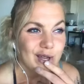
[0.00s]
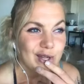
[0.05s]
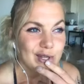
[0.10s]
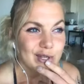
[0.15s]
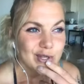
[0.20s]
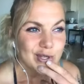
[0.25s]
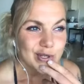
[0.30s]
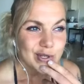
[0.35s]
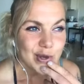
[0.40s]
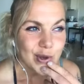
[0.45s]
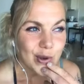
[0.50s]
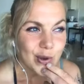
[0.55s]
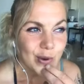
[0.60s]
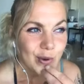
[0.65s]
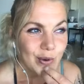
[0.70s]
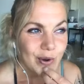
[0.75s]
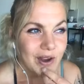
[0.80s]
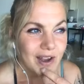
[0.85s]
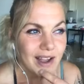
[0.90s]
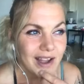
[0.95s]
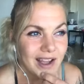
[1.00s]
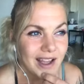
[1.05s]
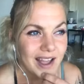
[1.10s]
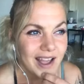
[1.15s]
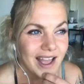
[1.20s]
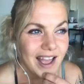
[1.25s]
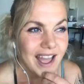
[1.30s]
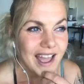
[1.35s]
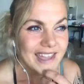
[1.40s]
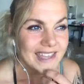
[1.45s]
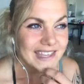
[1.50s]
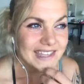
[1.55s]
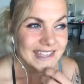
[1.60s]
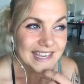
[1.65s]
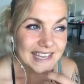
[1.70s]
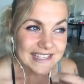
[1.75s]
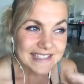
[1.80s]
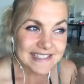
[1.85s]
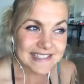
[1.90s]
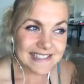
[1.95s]
So I
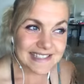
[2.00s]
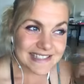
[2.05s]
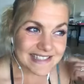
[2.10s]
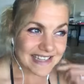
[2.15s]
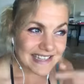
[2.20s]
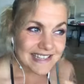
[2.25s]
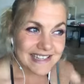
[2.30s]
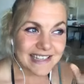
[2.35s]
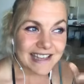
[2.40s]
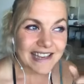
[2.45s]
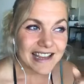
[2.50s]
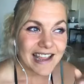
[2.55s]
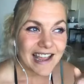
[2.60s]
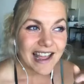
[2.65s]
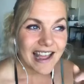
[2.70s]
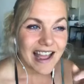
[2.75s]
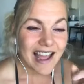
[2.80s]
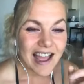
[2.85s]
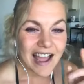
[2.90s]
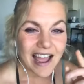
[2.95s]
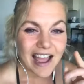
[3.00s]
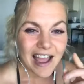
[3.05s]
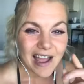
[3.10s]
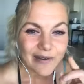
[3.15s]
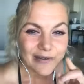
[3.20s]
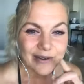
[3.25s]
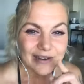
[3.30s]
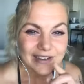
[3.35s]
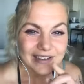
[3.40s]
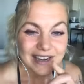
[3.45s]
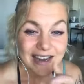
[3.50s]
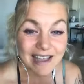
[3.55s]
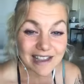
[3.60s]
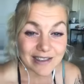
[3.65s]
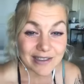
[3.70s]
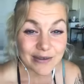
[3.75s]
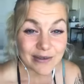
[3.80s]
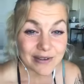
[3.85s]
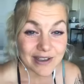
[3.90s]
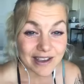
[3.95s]
guess that I would
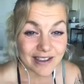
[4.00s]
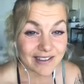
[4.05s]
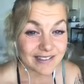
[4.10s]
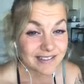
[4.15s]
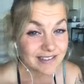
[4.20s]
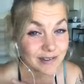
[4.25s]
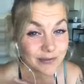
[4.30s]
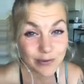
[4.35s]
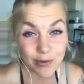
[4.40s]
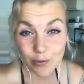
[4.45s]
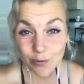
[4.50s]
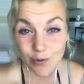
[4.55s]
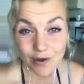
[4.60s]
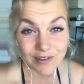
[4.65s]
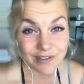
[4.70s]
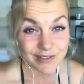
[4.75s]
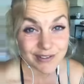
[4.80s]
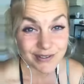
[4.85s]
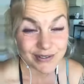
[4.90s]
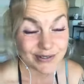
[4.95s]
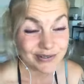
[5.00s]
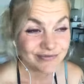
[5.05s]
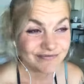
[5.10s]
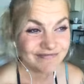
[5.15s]
like you guys, if you want to,